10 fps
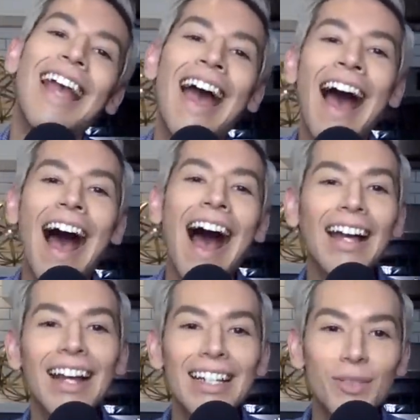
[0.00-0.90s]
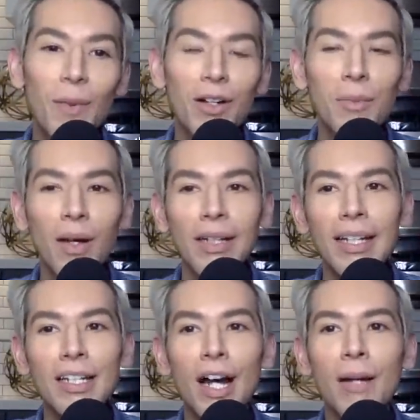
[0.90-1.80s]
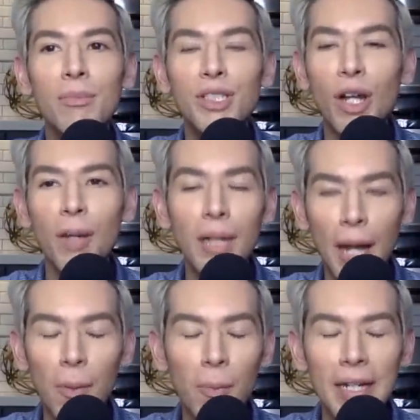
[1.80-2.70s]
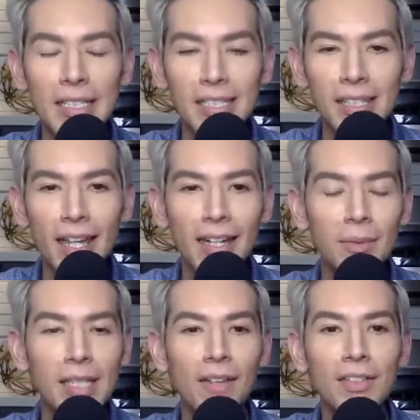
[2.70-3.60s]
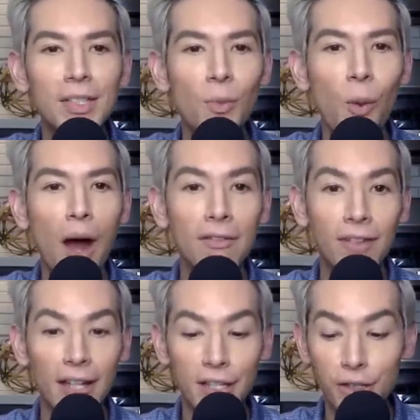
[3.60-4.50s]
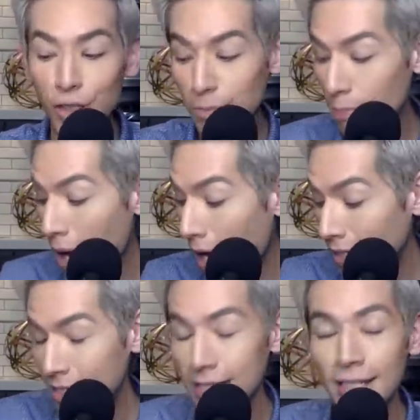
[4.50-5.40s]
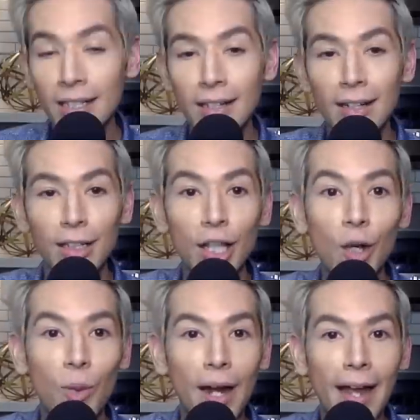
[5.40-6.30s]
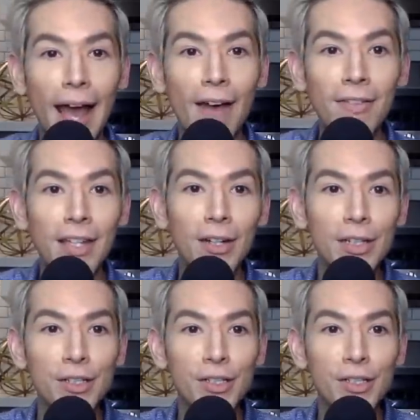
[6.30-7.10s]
Hi guys, welcome on in. Sorry I'm a couple minutes late. I was having some Wi-Fi issues, but look what I have here in